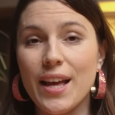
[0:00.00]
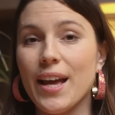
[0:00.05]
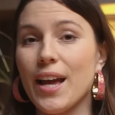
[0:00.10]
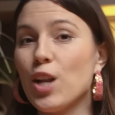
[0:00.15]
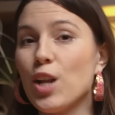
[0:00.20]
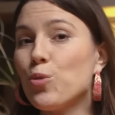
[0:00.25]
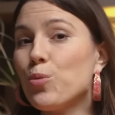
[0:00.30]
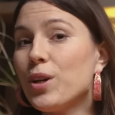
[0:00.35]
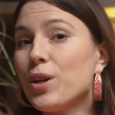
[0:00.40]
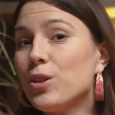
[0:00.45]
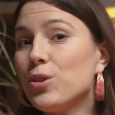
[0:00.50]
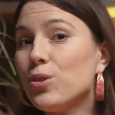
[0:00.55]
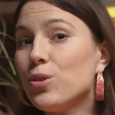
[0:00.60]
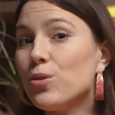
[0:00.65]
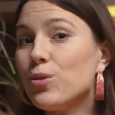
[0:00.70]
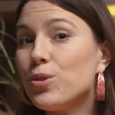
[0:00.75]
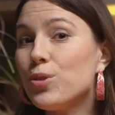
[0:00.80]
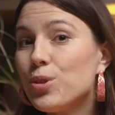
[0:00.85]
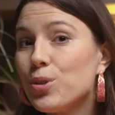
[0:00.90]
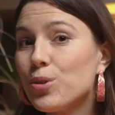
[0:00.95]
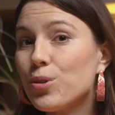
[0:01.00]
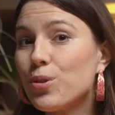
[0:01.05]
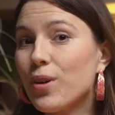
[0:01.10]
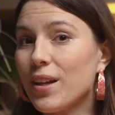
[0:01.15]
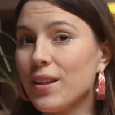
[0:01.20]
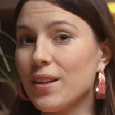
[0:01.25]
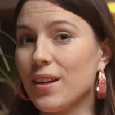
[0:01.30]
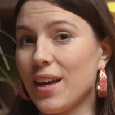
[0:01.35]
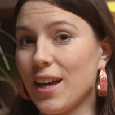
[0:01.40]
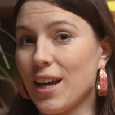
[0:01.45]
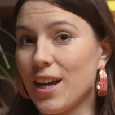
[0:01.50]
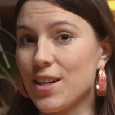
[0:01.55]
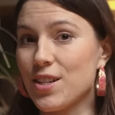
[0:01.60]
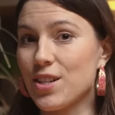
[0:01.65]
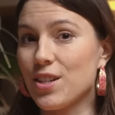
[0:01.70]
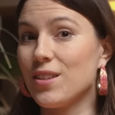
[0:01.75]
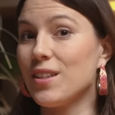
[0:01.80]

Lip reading: And when you do engage in